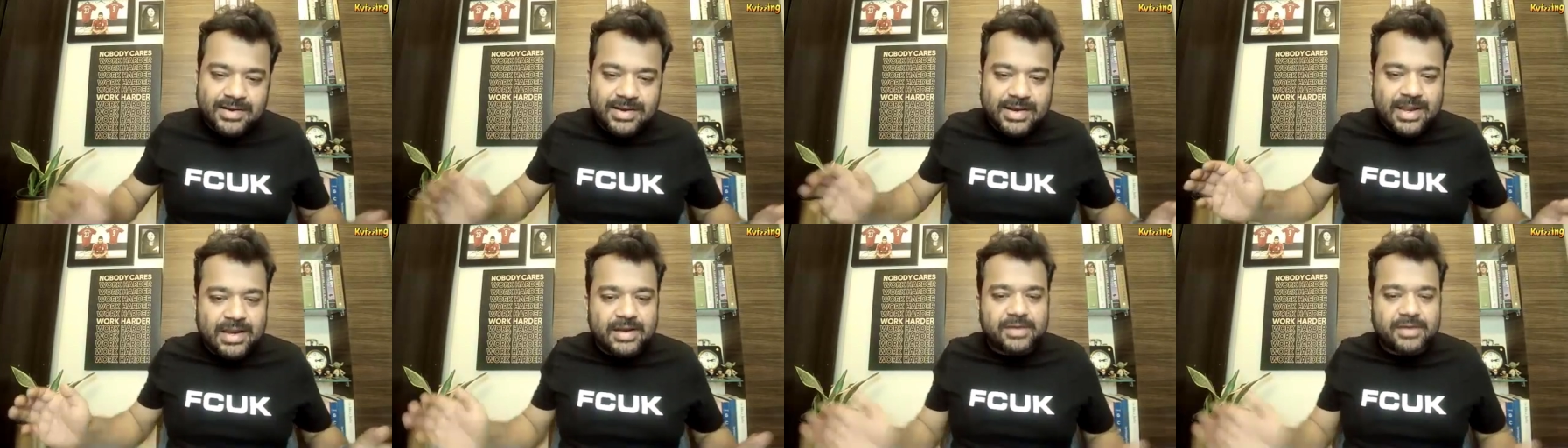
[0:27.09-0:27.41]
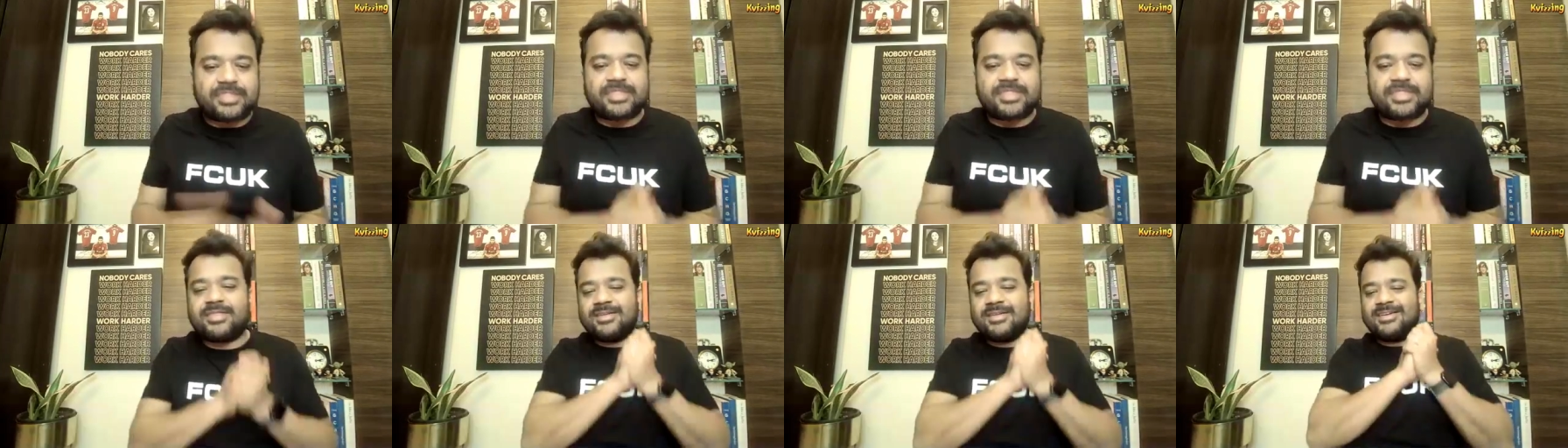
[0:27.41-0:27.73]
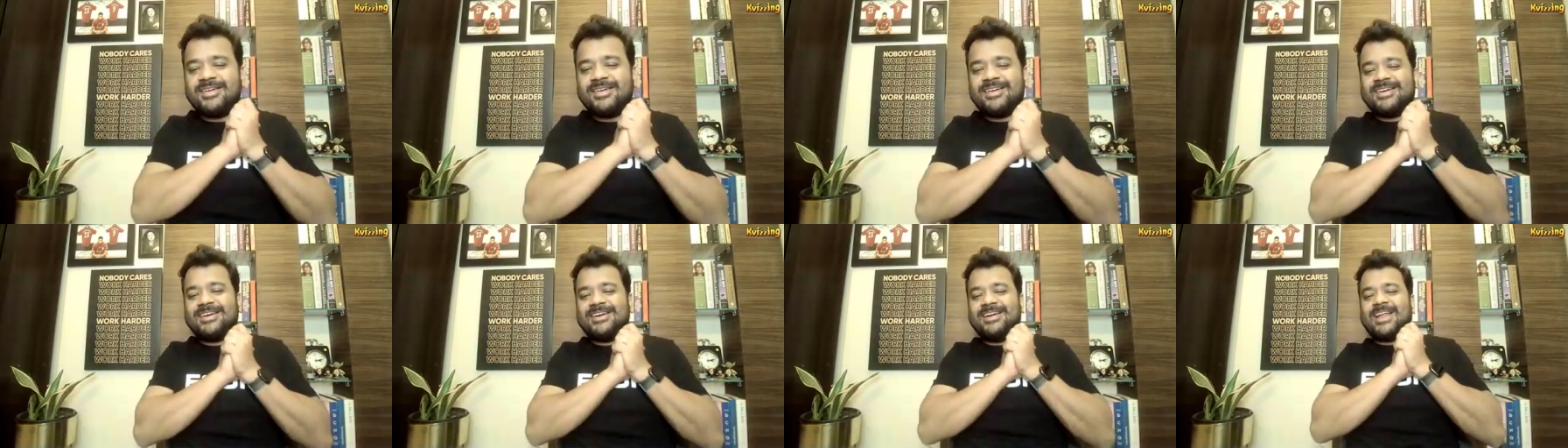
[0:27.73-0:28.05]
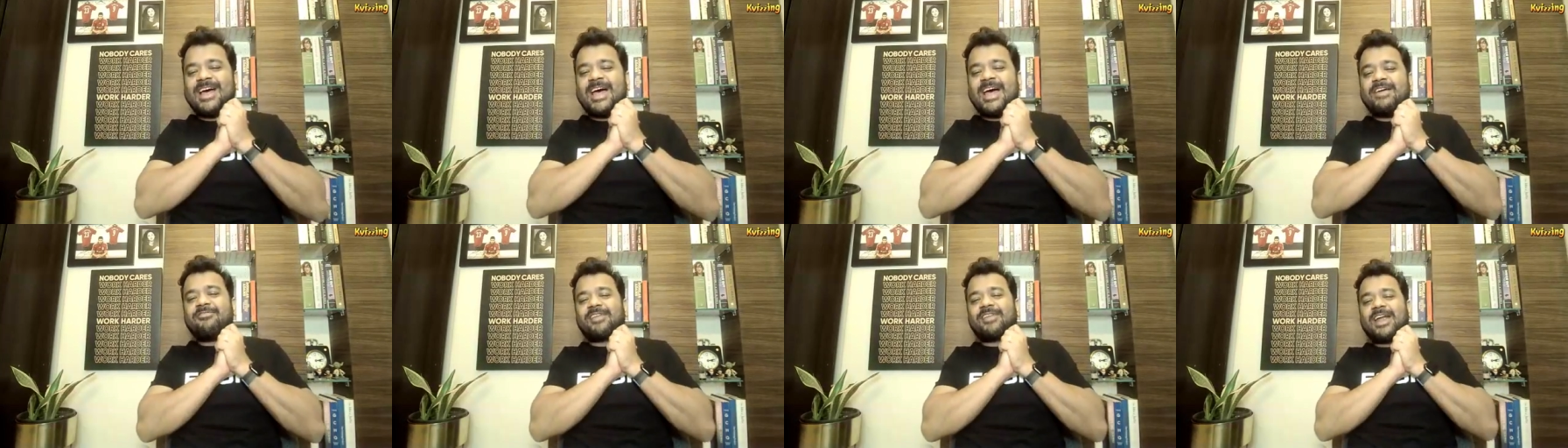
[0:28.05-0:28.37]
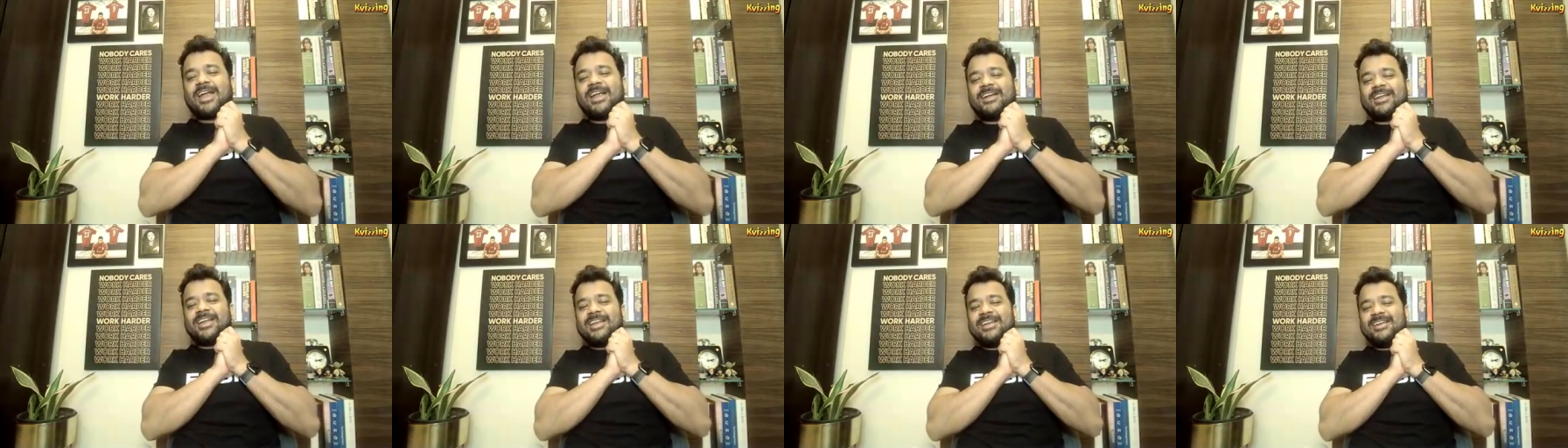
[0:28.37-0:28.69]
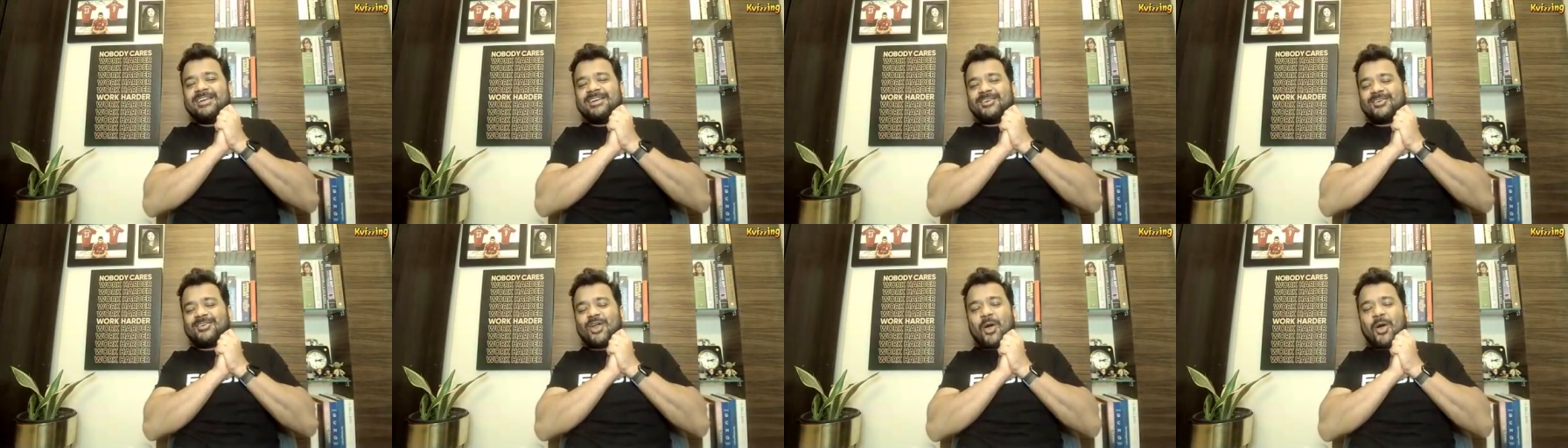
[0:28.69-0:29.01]
Let's Dive right
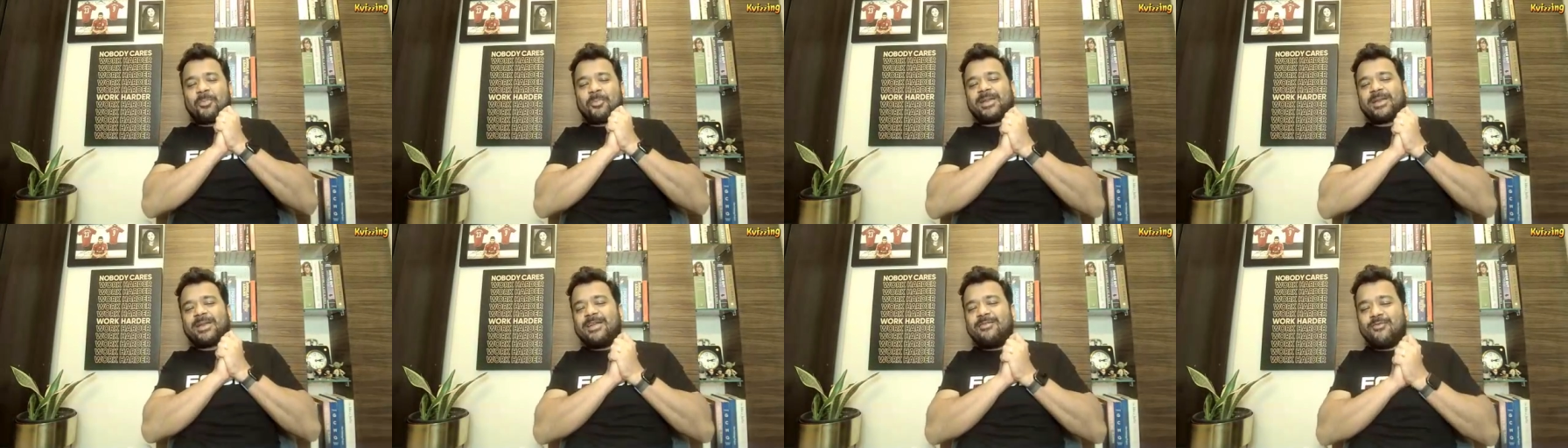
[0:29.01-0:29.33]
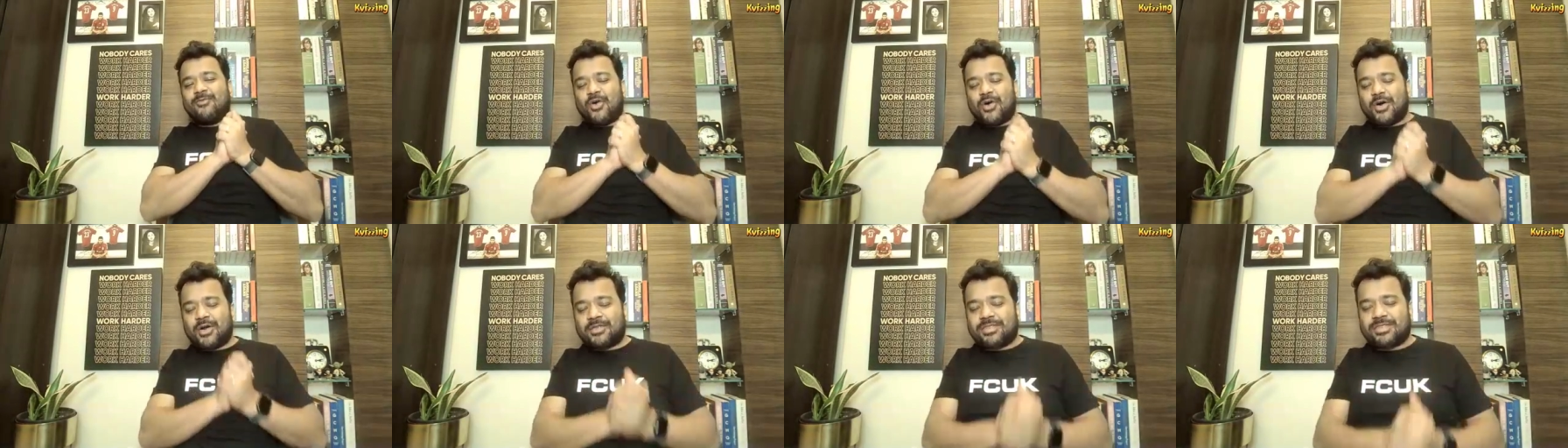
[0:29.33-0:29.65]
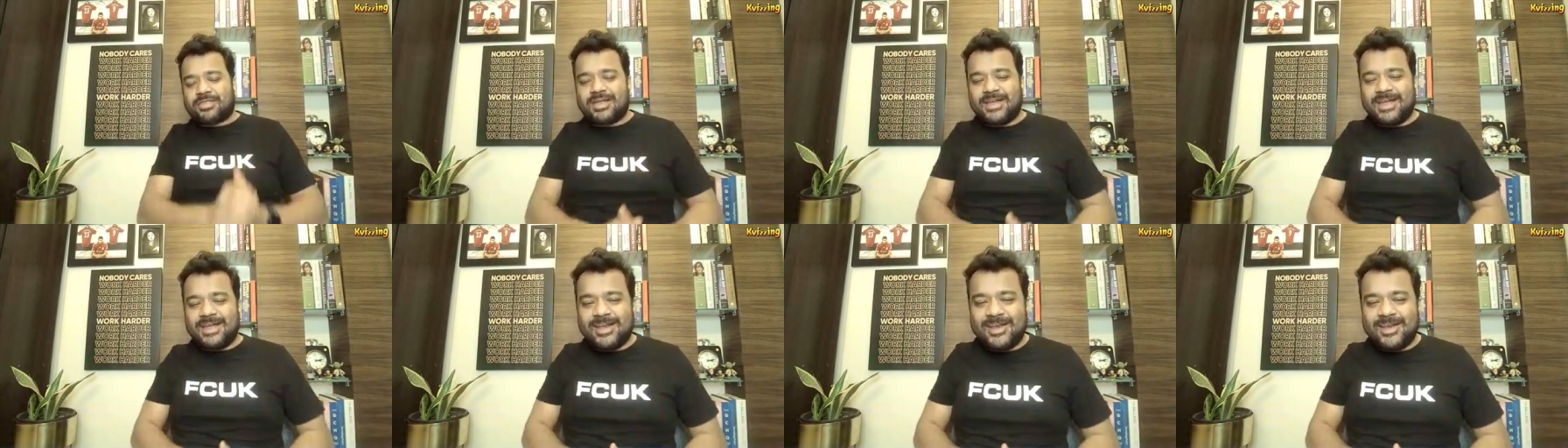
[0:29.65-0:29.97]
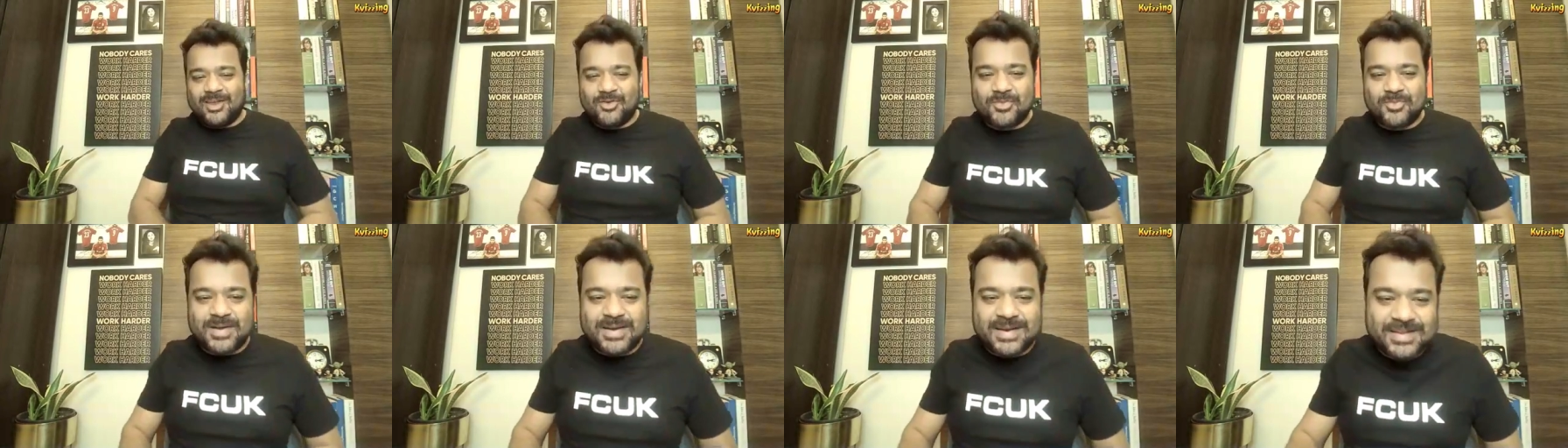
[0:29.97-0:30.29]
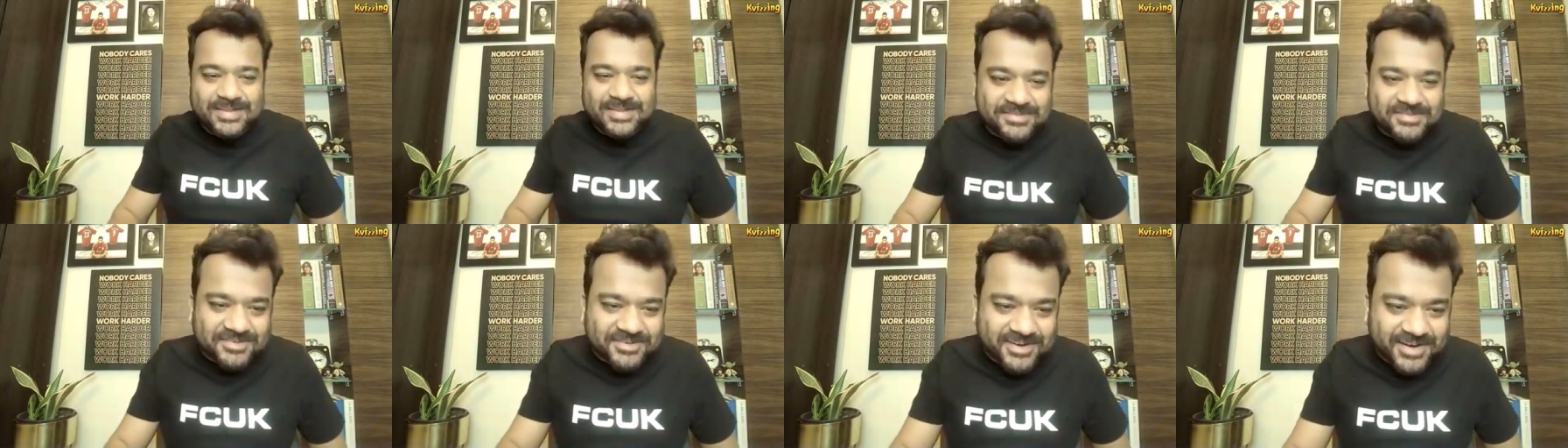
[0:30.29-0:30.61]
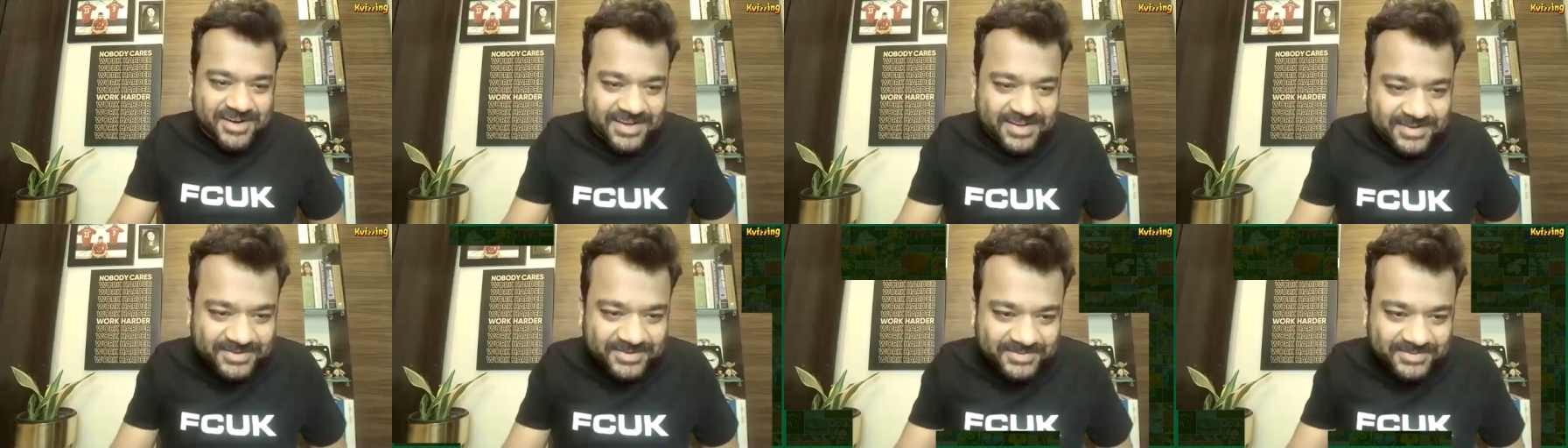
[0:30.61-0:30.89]
in. Top 10 wars in human history.